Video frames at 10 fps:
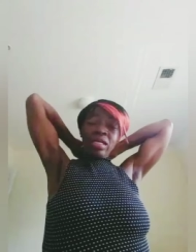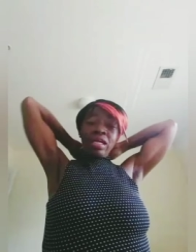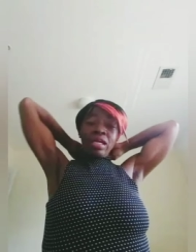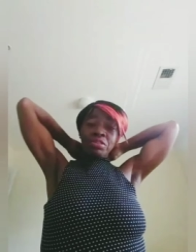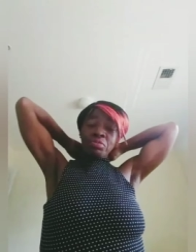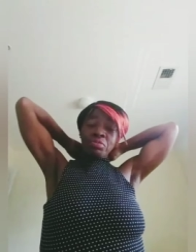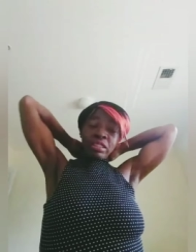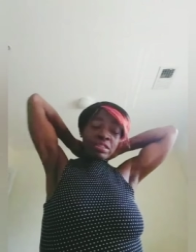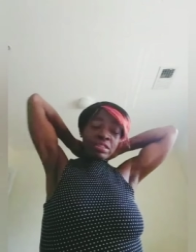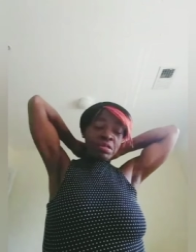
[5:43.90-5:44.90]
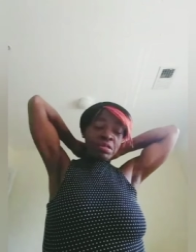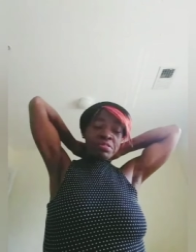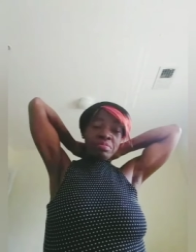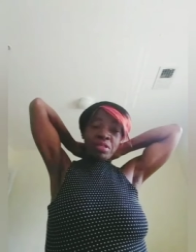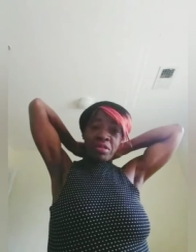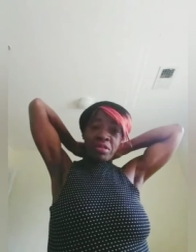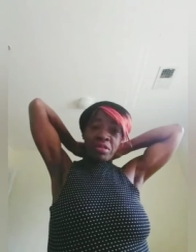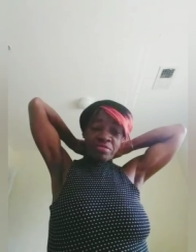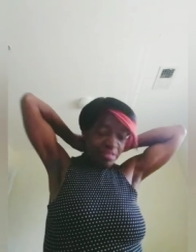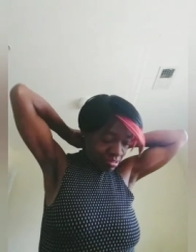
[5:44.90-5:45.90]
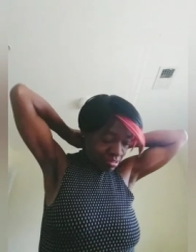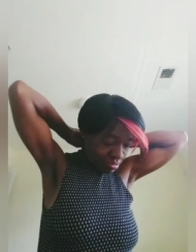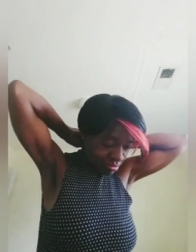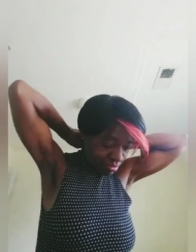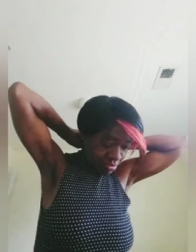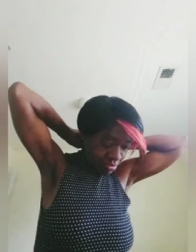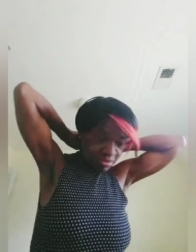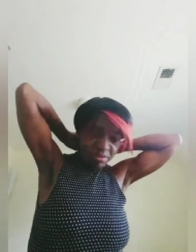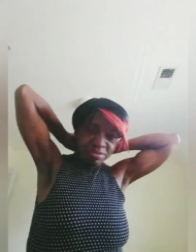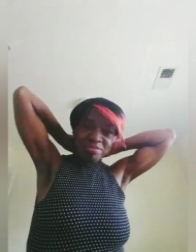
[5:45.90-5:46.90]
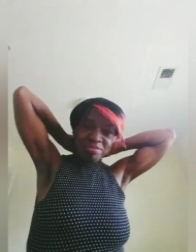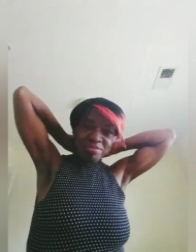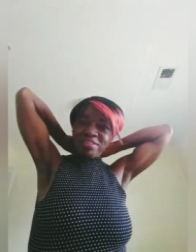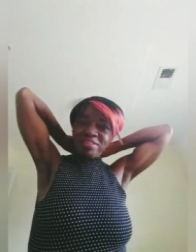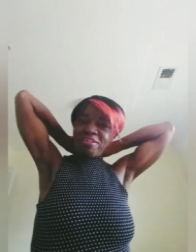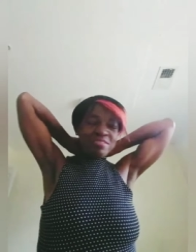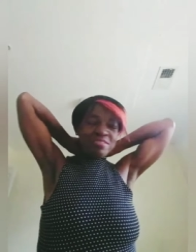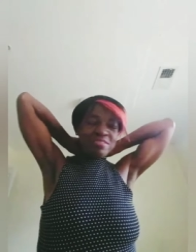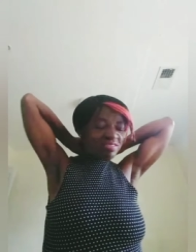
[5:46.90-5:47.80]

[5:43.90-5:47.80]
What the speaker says: Just wanted to show y'all some love and let y'all know.